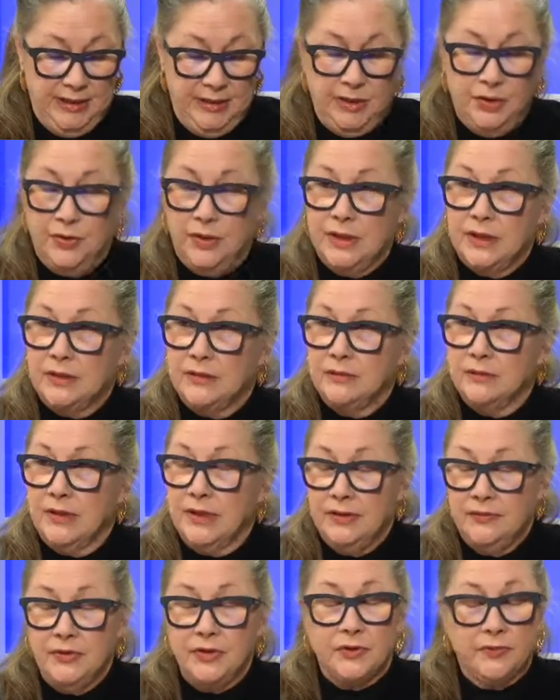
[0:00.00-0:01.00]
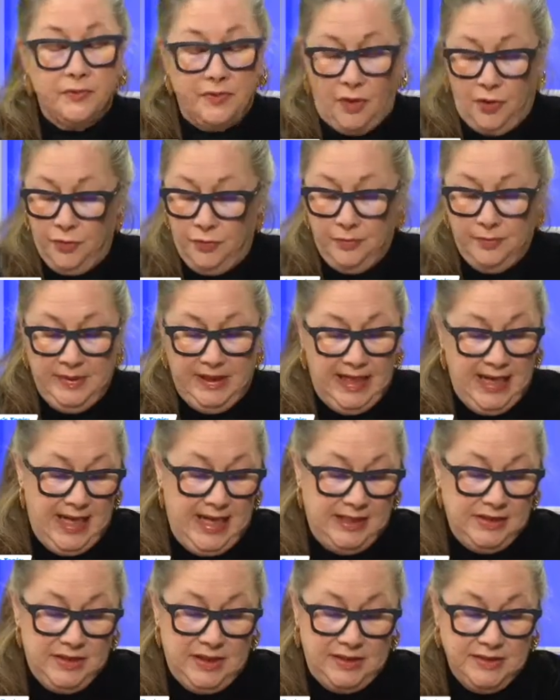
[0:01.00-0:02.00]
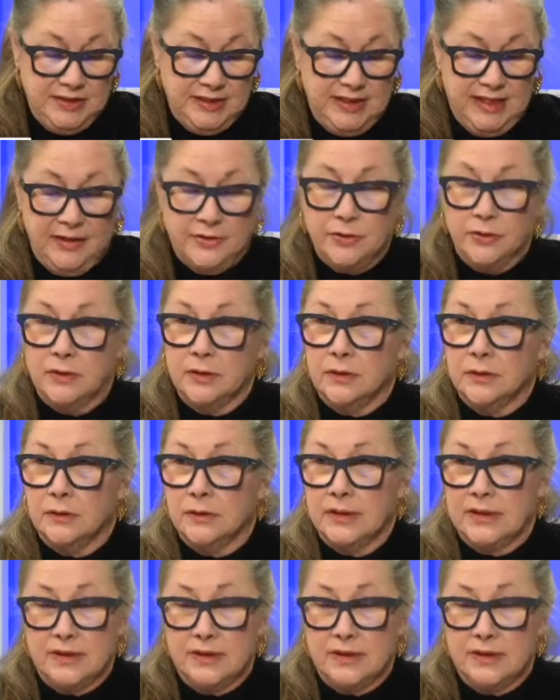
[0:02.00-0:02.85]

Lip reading: You can leave your phone behind altogether.